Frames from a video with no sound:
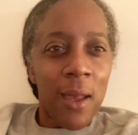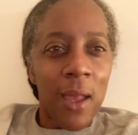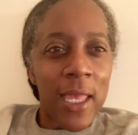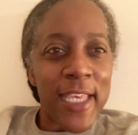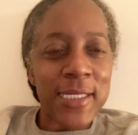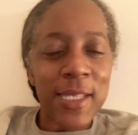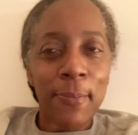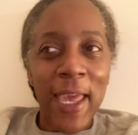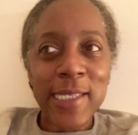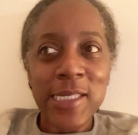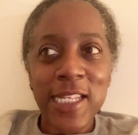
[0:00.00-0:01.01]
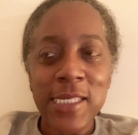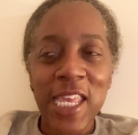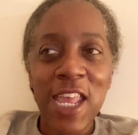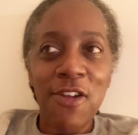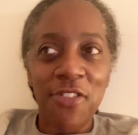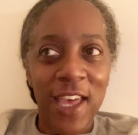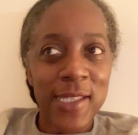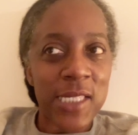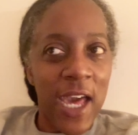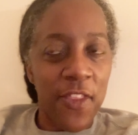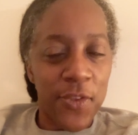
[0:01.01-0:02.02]
It's amazing to hear that
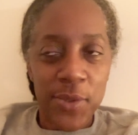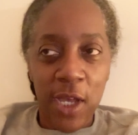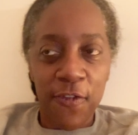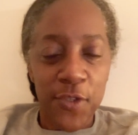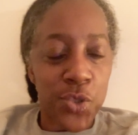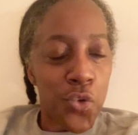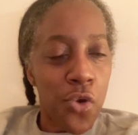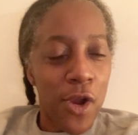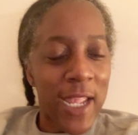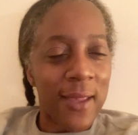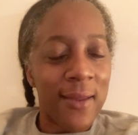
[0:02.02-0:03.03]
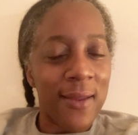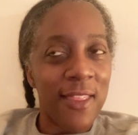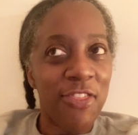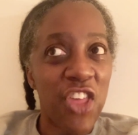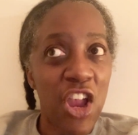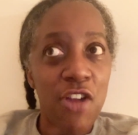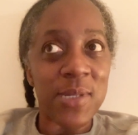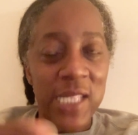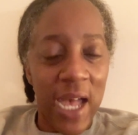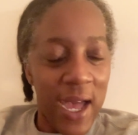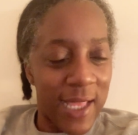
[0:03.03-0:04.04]
side of the story. Their
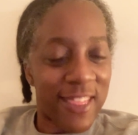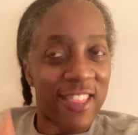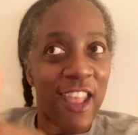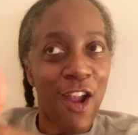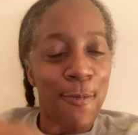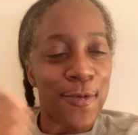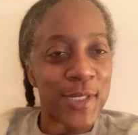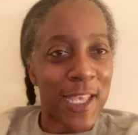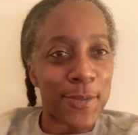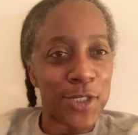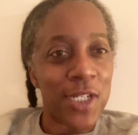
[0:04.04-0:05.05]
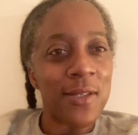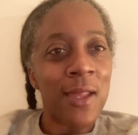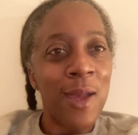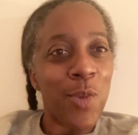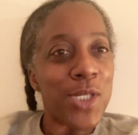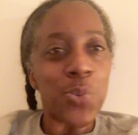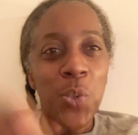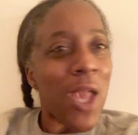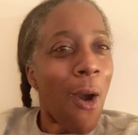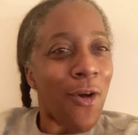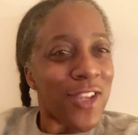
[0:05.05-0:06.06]
side, their perception, because we
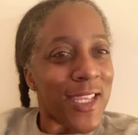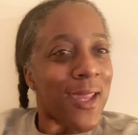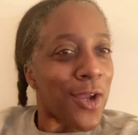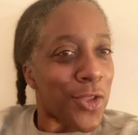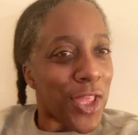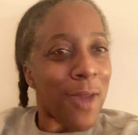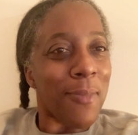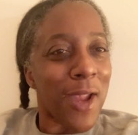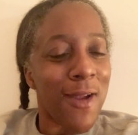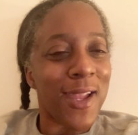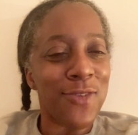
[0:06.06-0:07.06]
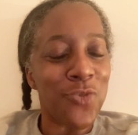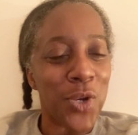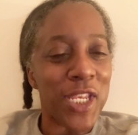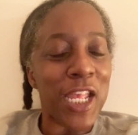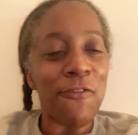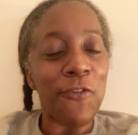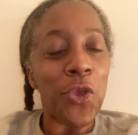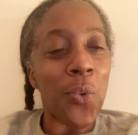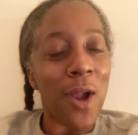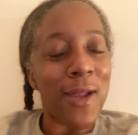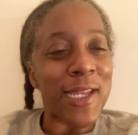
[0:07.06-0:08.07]
only hear the American one. If
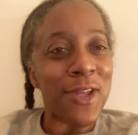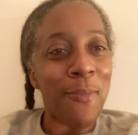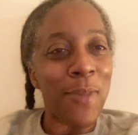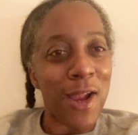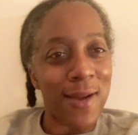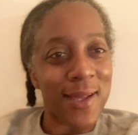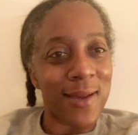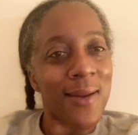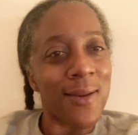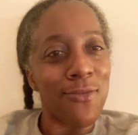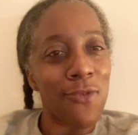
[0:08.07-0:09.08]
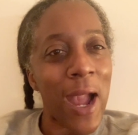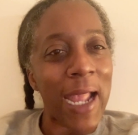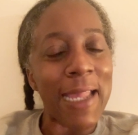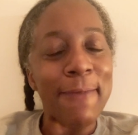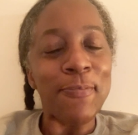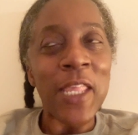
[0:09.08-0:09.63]
you are in America, right?